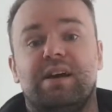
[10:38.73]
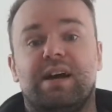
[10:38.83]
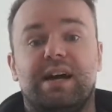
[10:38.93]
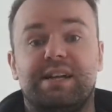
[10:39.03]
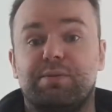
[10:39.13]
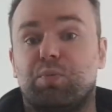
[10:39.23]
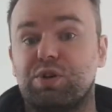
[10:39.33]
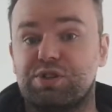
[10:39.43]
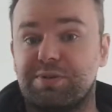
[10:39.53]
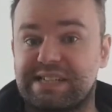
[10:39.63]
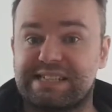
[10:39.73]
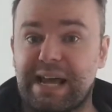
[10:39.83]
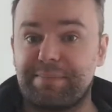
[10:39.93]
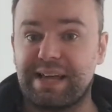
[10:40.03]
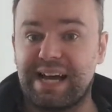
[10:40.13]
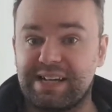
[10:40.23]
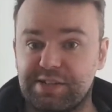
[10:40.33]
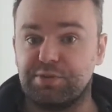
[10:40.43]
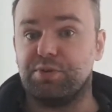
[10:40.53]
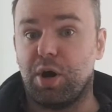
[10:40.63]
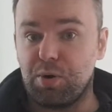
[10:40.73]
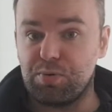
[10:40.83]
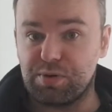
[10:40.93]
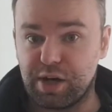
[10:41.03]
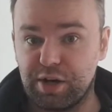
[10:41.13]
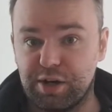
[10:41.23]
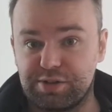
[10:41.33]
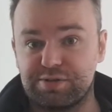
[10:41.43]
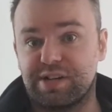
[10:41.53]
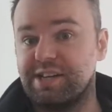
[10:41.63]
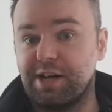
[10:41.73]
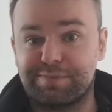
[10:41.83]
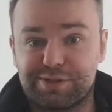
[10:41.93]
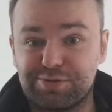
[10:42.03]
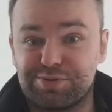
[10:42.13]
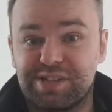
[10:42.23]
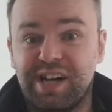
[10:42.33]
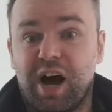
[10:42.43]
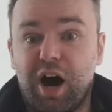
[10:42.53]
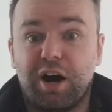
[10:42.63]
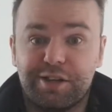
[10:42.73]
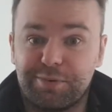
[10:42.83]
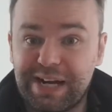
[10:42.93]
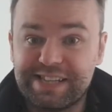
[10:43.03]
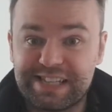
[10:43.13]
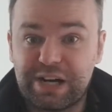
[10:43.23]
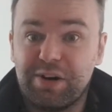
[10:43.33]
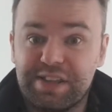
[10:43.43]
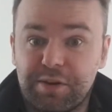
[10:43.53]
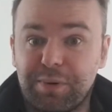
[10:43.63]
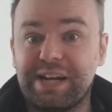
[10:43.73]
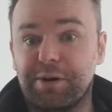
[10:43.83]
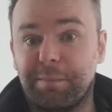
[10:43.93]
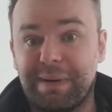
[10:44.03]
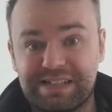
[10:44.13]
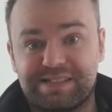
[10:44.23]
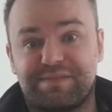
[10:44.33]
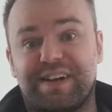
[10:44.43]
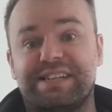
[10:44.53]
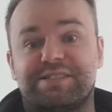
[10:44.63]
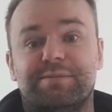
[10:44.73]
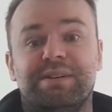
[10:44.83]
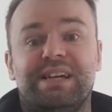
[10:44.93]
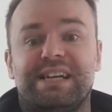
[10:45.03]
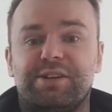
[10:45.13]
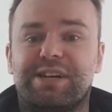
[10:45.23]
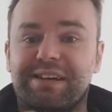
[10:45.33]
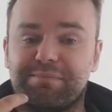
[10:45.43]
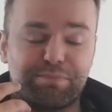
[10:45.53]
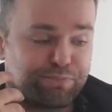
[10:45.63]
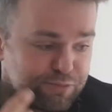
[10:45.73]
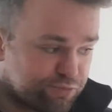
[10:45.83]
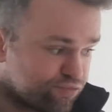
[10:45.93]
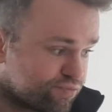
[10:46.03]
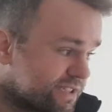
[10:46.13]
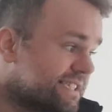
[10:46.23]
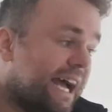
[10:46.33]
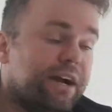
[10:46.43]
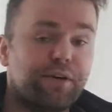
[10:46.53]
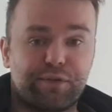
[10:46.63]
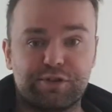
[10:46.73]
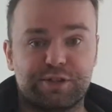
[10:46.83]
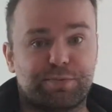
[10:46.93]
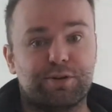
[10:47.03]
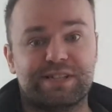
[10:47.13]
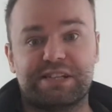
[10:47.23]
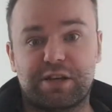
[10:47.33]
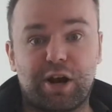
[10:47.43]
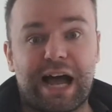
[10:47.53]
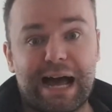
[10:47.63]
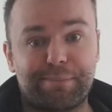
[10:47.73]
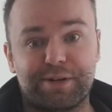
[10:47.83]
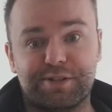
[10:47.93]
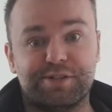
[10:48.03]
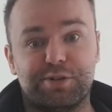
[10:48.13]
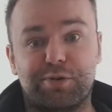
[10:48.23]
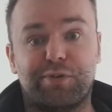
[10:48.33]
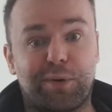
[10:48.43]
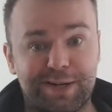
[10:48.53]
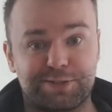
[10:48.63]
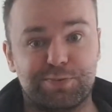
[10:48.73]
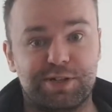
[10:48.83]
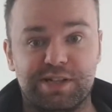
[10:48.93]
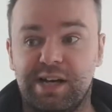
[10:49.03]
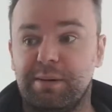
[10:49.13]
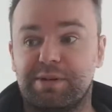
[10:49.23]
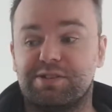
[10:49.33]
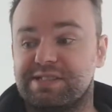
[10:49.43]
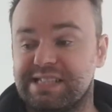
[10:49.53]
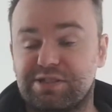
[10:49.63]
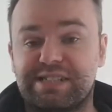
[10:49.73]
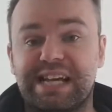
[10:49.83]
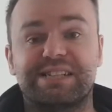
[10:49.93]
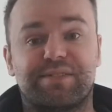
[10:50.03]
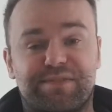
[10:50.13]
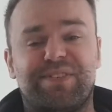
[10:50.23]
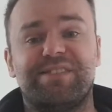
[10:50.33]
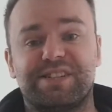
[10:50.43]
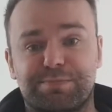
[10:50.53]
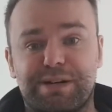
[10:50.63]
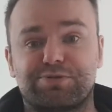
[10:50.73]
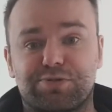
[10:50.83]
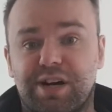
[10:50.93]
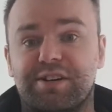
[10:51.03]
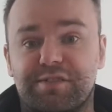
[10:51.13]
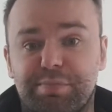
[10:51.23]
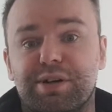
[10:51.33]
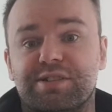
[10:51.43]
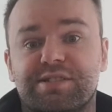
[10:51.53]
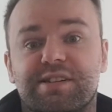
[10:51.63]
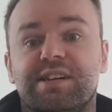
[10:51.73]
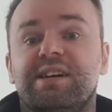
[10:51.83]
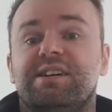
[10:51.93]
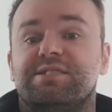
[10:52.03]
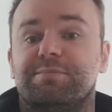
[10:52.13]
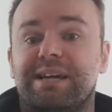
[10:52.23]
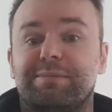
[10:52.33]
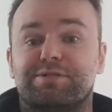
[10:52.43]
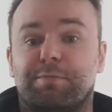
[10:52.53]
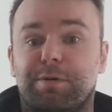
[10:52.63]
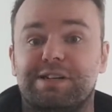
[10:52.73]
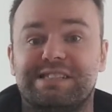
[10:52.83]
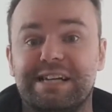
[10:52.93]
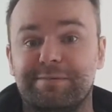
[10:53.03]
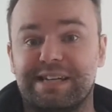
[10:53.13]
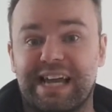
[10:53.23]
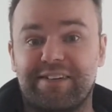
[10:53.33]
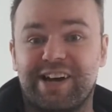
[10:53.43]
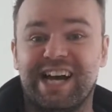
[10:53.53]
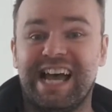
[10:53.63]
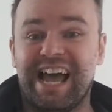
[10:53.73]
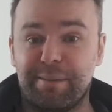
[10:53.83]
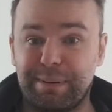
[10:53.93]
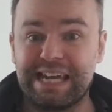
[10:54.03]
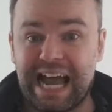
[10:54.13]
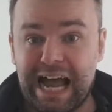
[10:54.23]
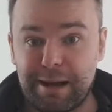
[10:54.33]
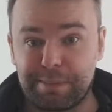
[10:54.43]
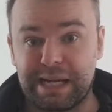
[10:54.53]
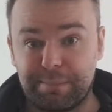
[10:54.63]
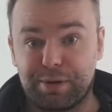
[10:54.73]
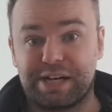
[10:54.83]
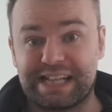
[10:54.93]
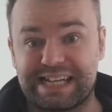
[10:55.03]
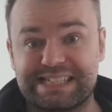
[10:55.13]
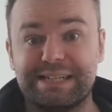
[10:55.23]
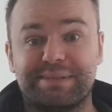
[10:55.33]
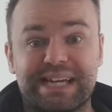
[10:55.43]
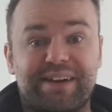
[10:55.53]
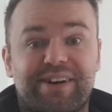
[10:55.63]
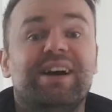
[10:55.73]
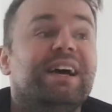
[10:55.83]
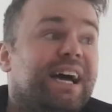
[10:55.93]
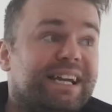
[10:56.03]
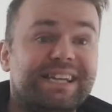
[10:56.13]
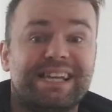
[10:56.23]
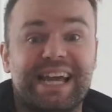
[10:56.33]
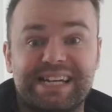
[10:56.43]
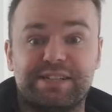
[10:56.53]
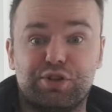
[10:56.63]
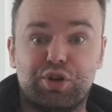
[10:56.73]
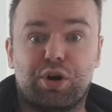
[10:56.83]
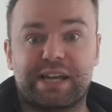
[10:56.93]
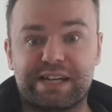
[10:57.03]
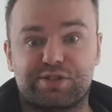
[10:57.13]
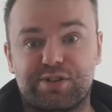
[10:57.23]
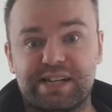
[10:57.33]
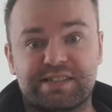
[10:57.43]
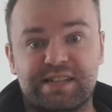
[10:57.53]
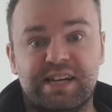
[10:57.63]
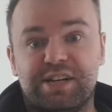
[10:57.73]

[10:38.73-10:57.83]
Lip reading: And once you accept that and you know the hurdles, like the obstacles are the way, they're not in the way, you're meant to face them, you can sail through this process a lot happier than you otherwise would, because it takes a very special kind of person to be able to put a team together, be happy putting that team together, and at the end not get stressed.